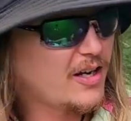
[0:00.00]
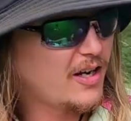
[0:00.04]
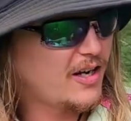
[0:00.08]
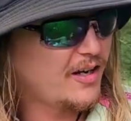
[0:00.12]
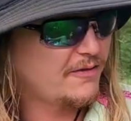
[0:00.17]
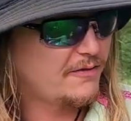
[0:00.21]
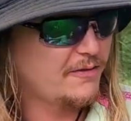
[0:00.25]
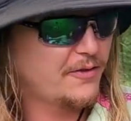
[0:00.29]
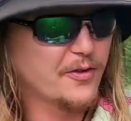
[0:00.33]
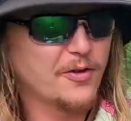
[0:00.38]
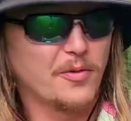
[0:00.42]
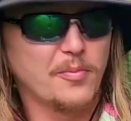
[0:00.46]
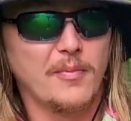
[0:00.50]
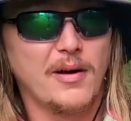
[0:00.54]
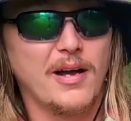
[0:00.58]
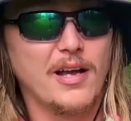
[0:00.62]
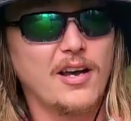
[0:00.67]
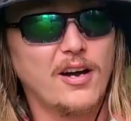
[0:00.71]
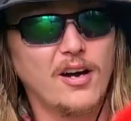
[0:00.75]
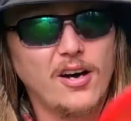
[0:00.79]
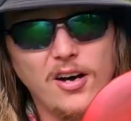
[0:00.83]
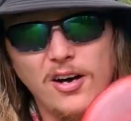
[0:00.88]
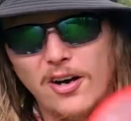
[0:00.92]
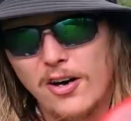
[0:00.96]
off with my
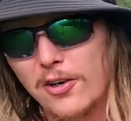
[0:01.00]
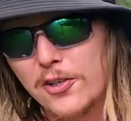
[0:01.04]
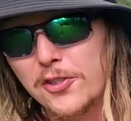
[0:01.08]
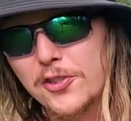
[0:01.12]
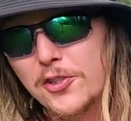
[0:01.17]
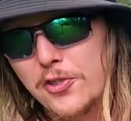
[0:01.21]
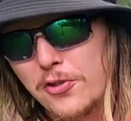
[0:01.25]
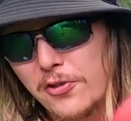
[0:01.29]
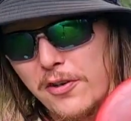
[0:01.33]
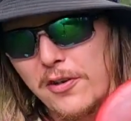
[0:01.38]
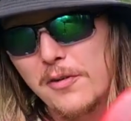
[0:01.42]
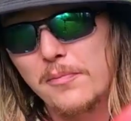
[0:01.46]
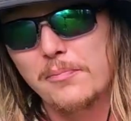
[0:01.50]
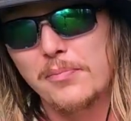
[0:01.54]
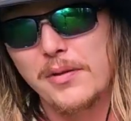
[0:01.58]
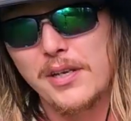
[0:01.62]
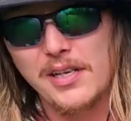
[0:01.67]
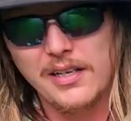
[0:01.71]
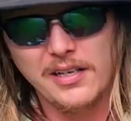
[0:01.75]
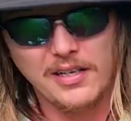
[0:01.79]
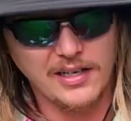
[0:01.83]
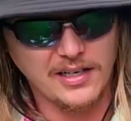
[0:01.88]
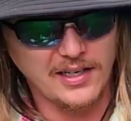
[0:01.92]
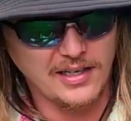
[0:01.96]
ultra
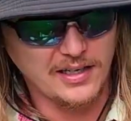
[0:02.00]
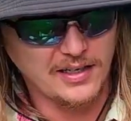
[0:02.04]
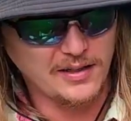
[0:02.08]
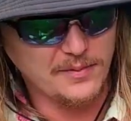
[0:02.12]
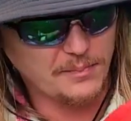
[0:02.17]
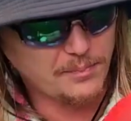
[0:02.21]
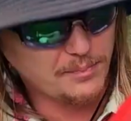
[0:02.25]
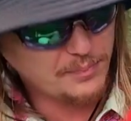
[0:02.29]
beat-in